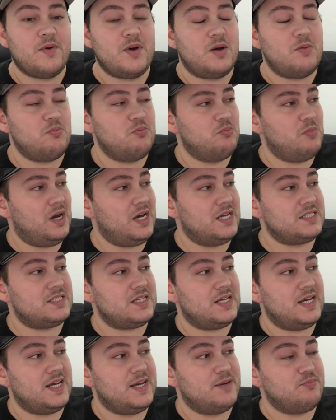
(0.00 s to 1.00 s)
But
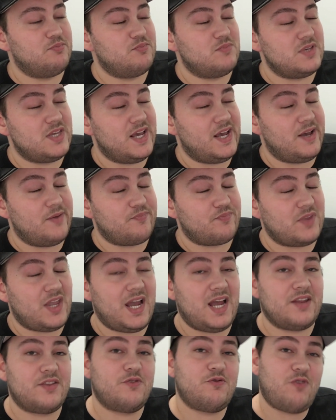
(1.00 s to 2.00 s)
yeah,
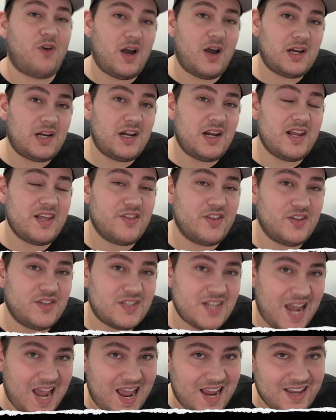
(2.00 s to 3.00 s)
and finally the
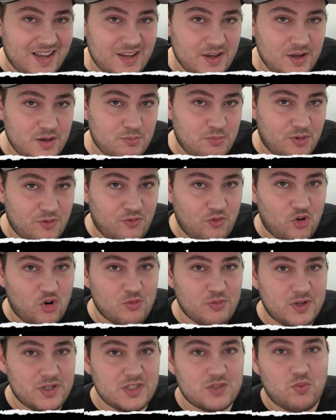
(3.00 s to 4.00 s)
DAC
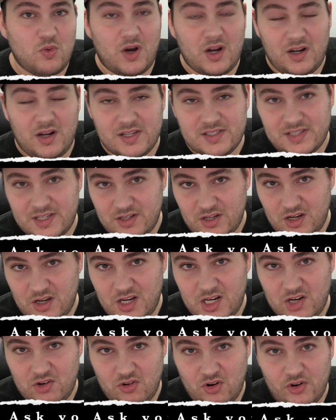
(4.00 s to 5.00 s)
performance. While I said
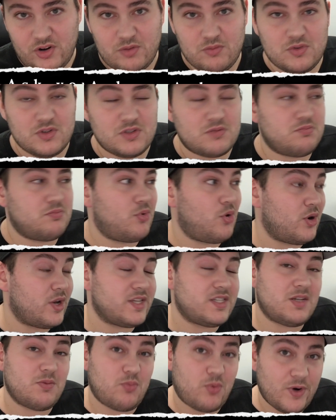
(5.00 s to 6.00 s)
earlier on it was
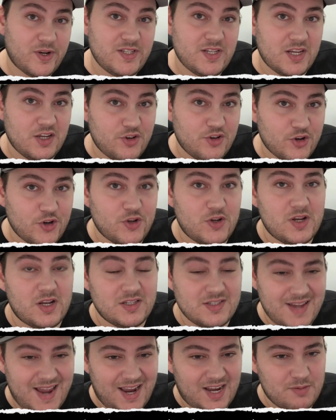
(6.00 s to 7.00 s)
pretty good
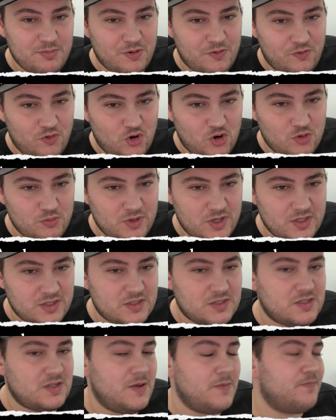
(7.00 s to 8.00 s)
DAC
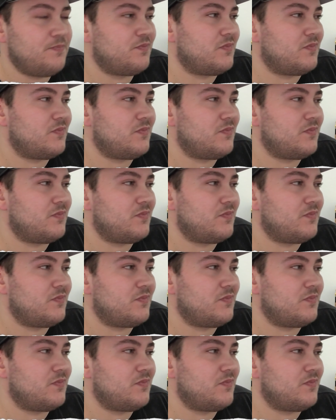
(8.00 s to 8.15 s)
performance,